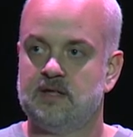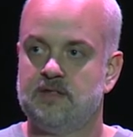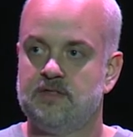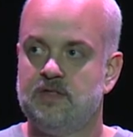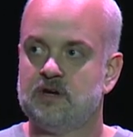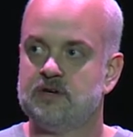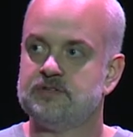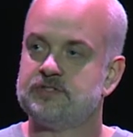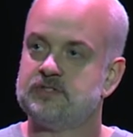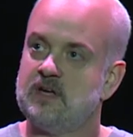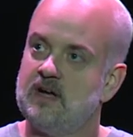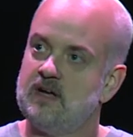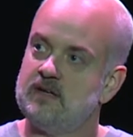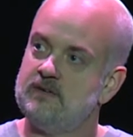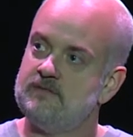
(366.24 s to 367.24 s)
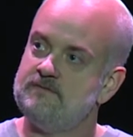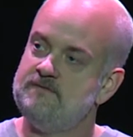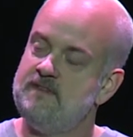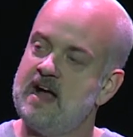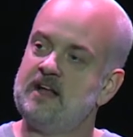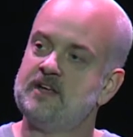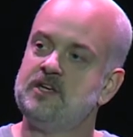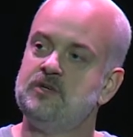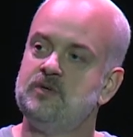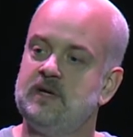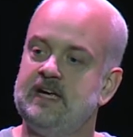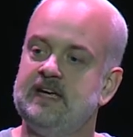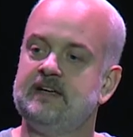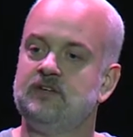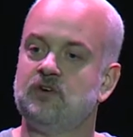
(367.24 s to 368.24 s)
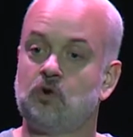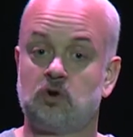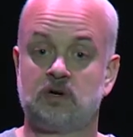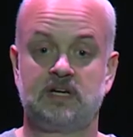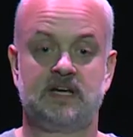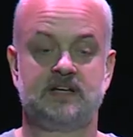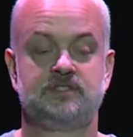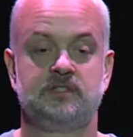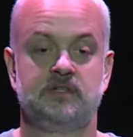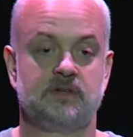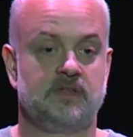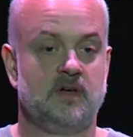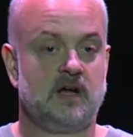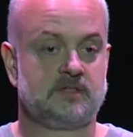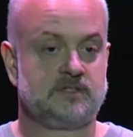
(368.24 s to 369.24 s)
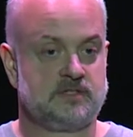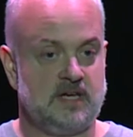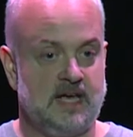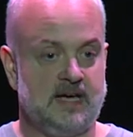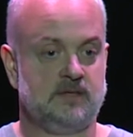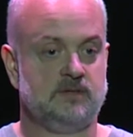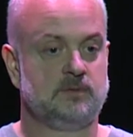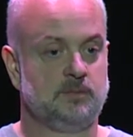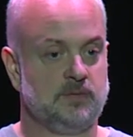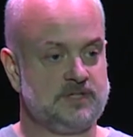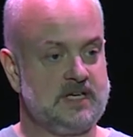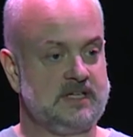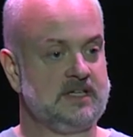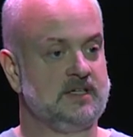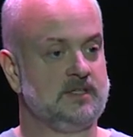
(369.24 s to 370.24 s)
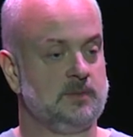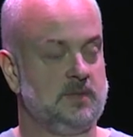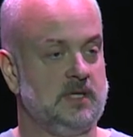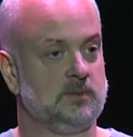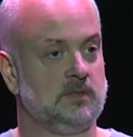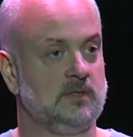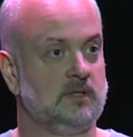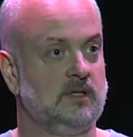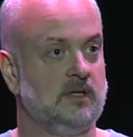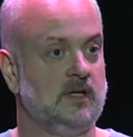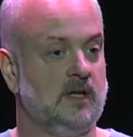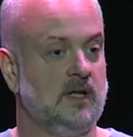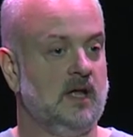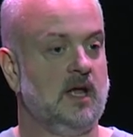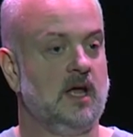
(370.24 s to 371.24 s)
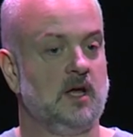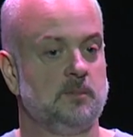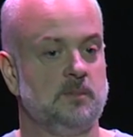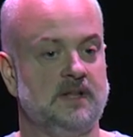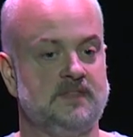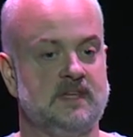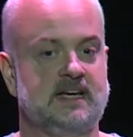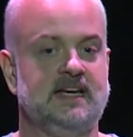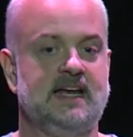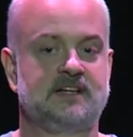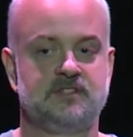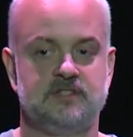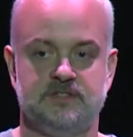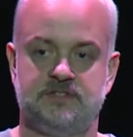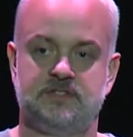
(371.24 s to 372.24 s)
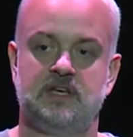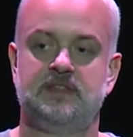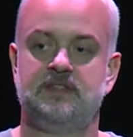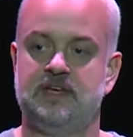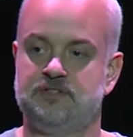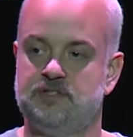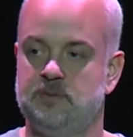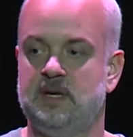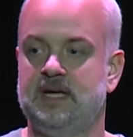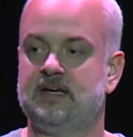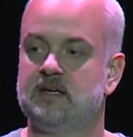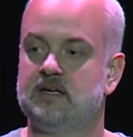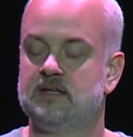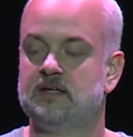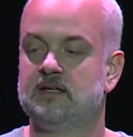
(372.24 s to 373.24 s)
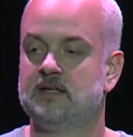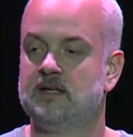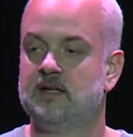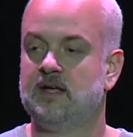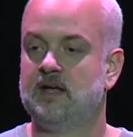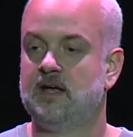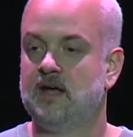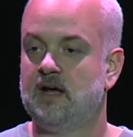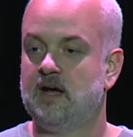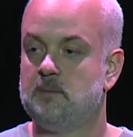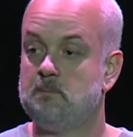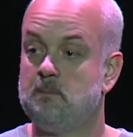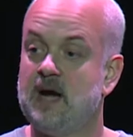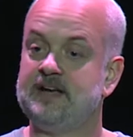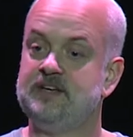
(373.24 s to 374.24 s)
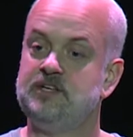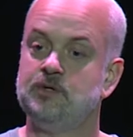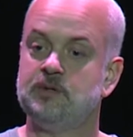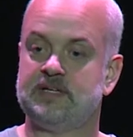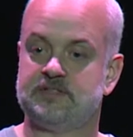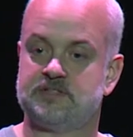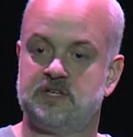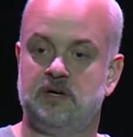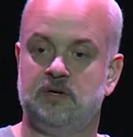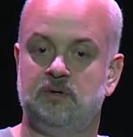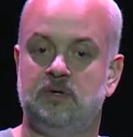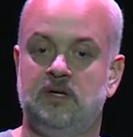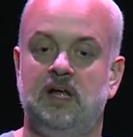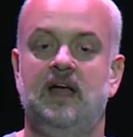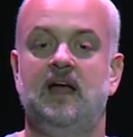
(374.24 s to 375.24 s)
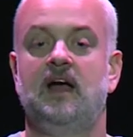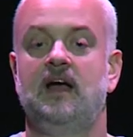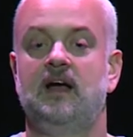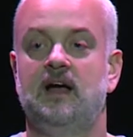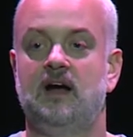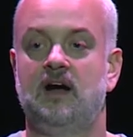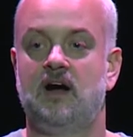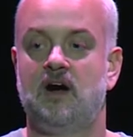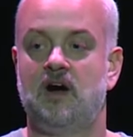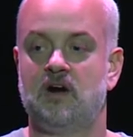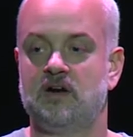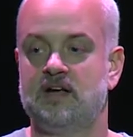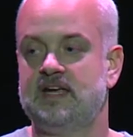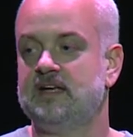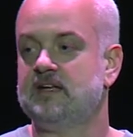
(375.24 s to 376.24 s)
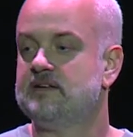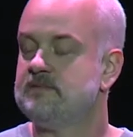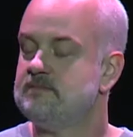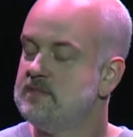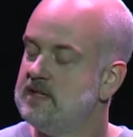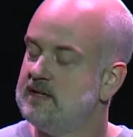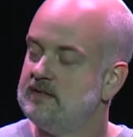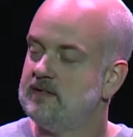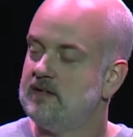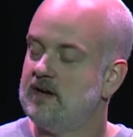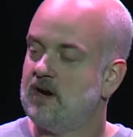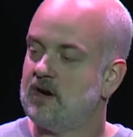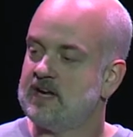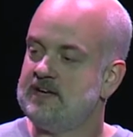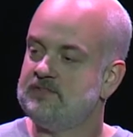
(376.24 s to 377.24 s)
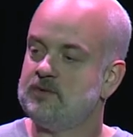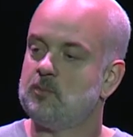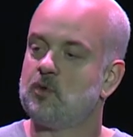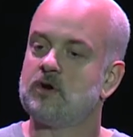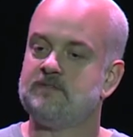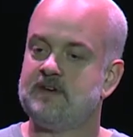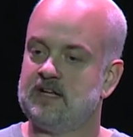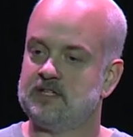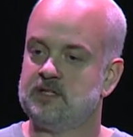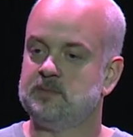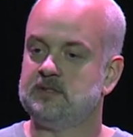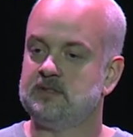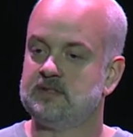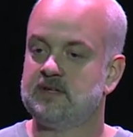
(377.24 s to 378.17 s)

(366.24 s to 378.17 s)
there's value in organizing your thoughts and presenting it to people, but the connections that you make by doing so are, the, are even more valuable